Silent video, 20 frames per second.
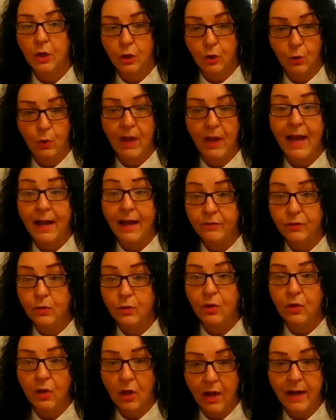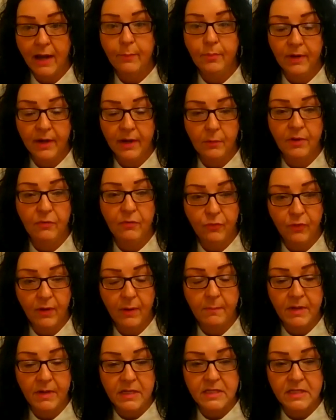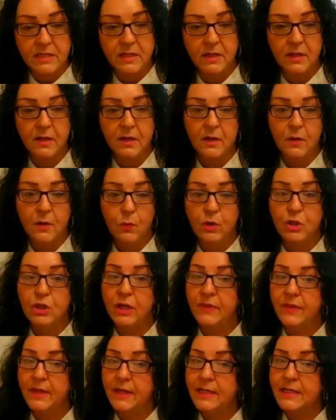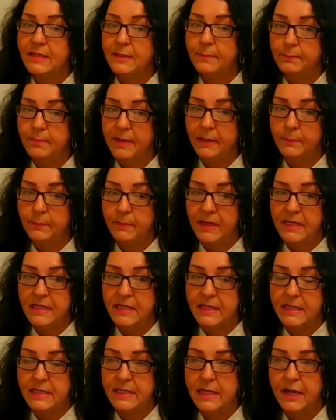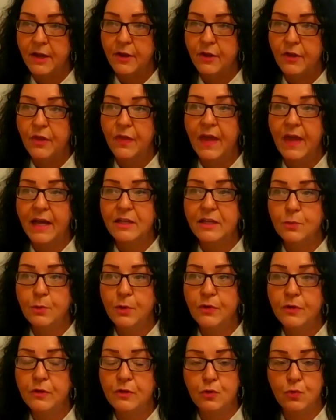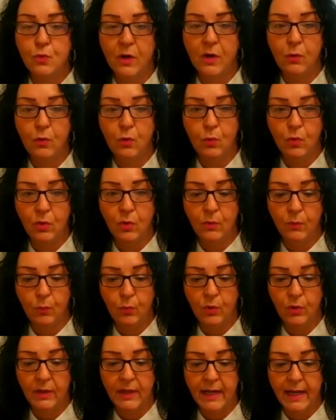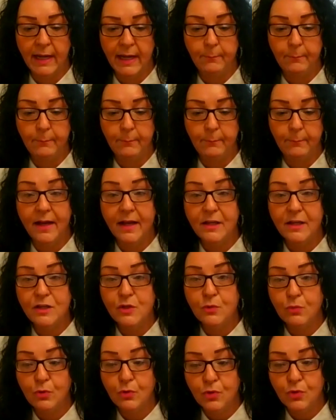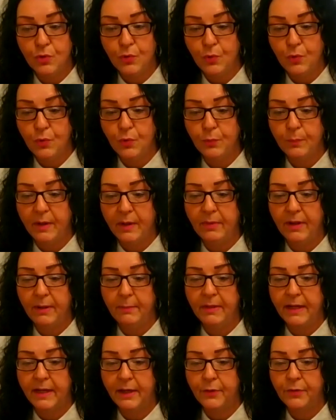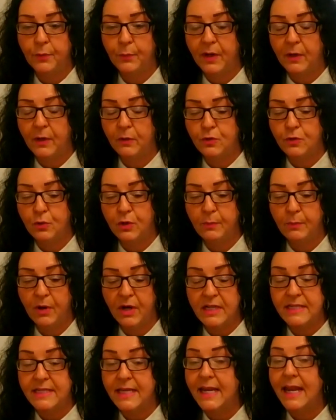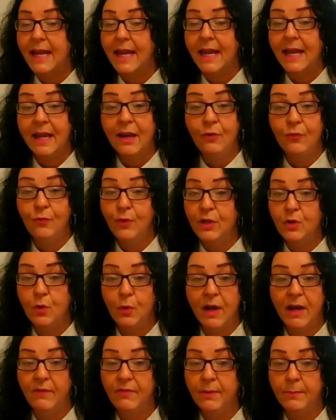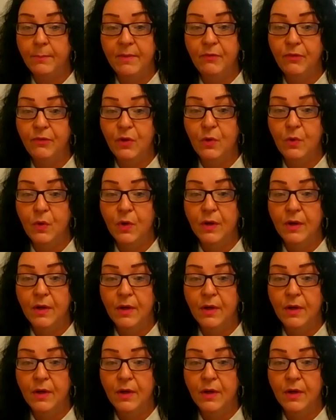you'll have your library from us, which I think is a big piece, because that's where the struggle will lay. Because we're told by public health and regulatory bodies, if we don't have the MIFU,